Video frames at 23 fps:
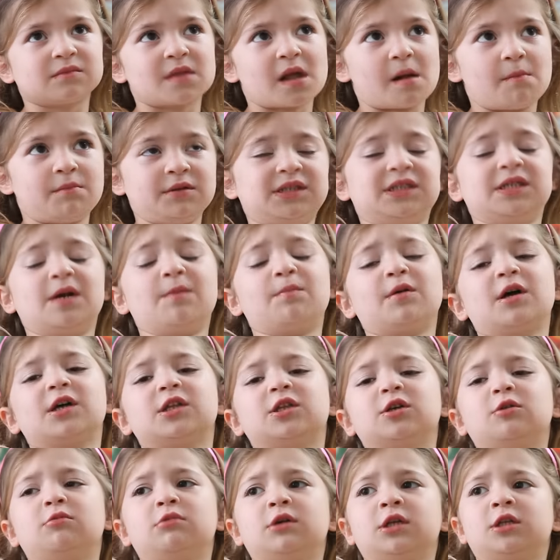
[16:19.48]
Peanut
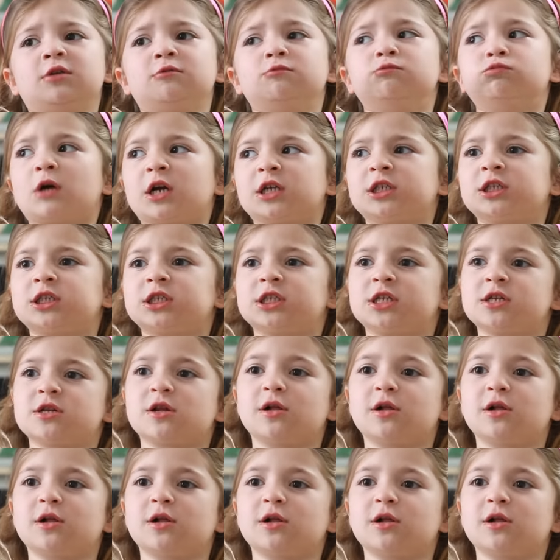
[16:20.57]
butter with rice and